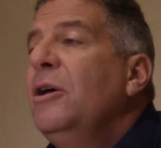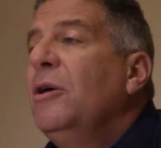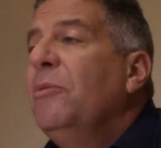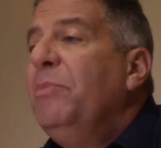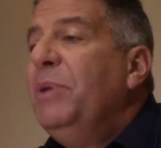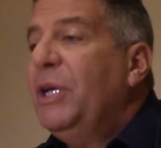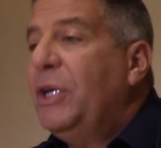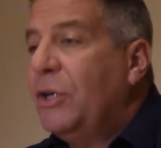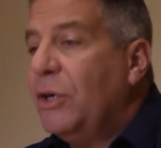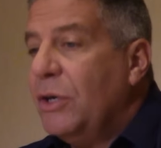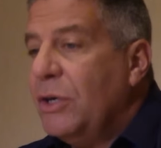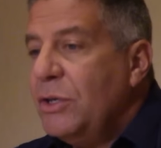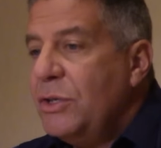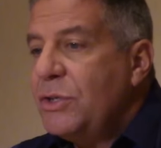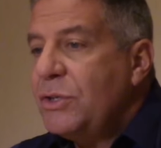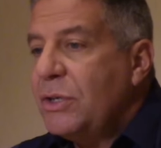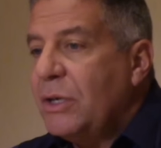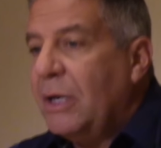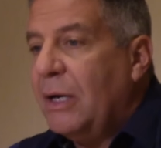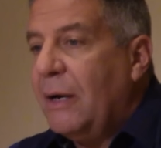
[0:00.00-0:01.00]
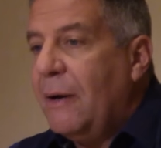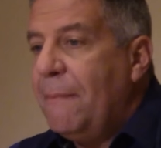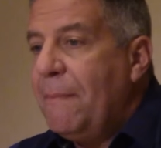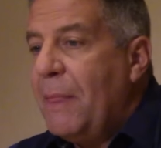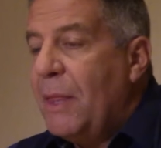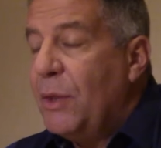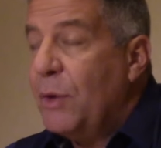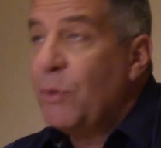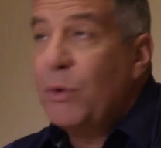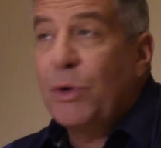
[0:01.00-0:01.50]
because
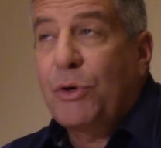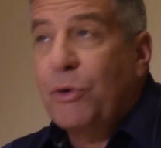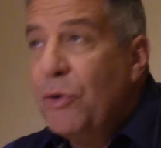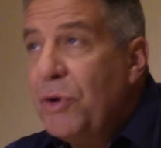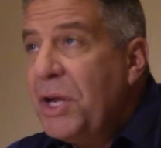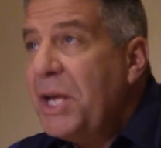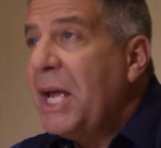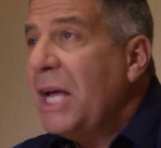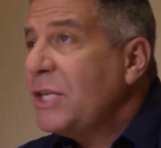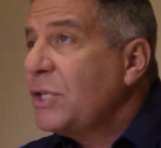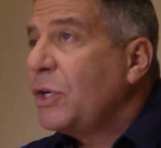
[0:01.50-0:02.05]
um, the recruiting has